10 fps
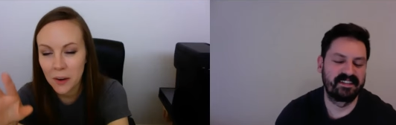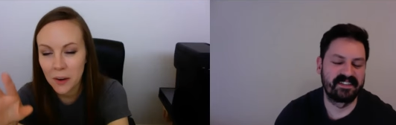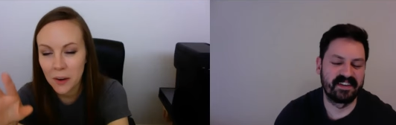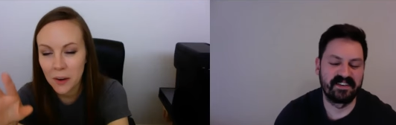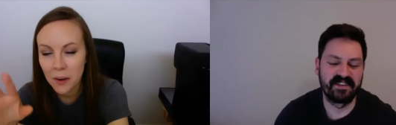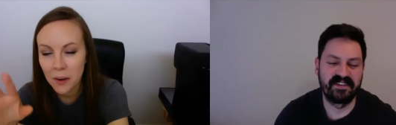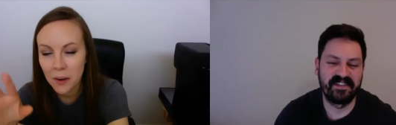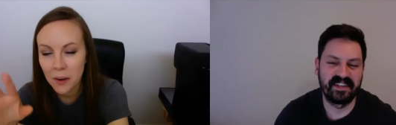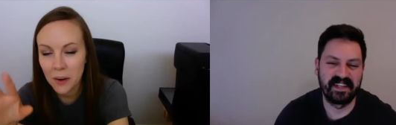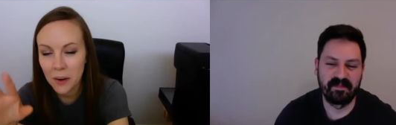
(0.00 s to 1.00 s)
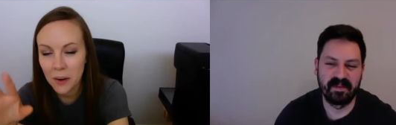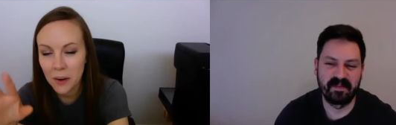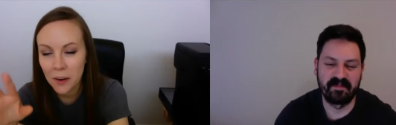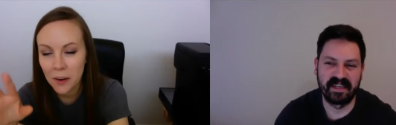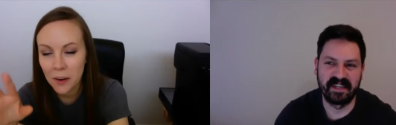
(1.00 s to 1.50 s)
Speaker 1: So I don't know if you can hear me, but
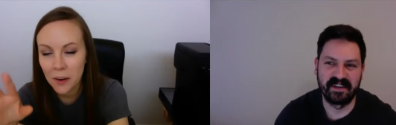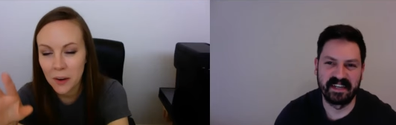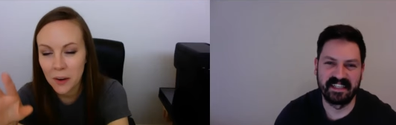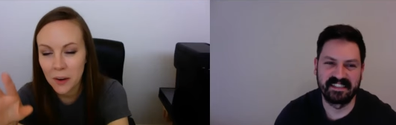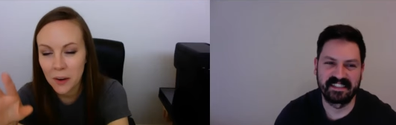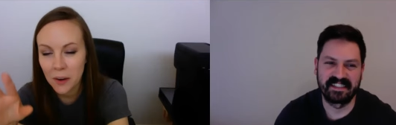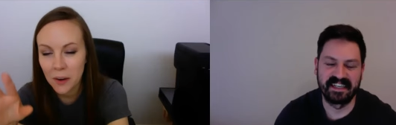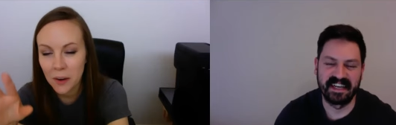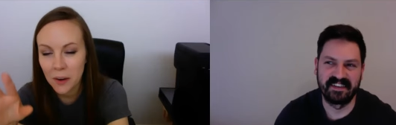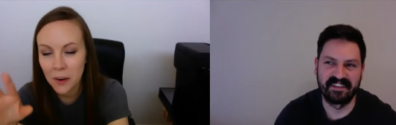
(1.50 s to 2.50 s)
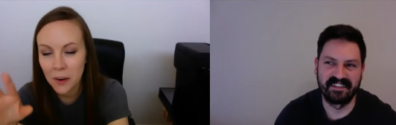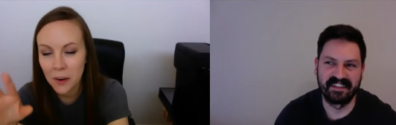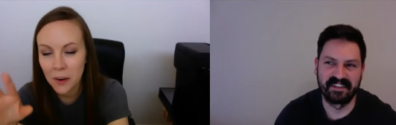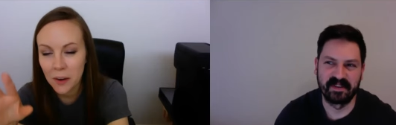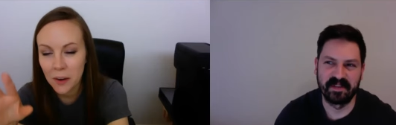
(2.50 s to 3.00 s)
my internet just cut out a
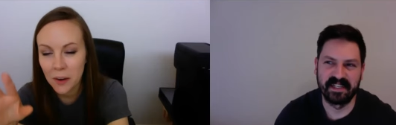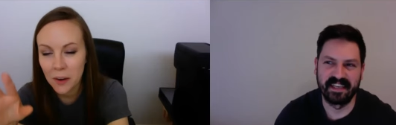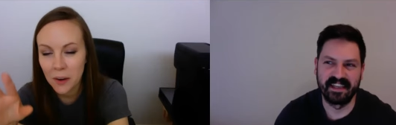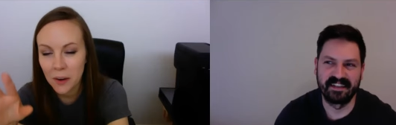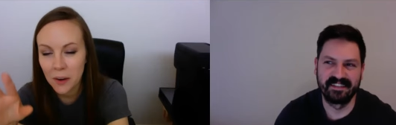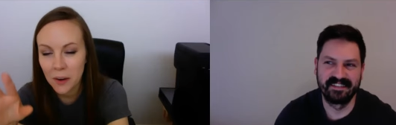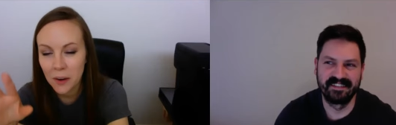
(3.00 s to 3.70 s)
little bit again.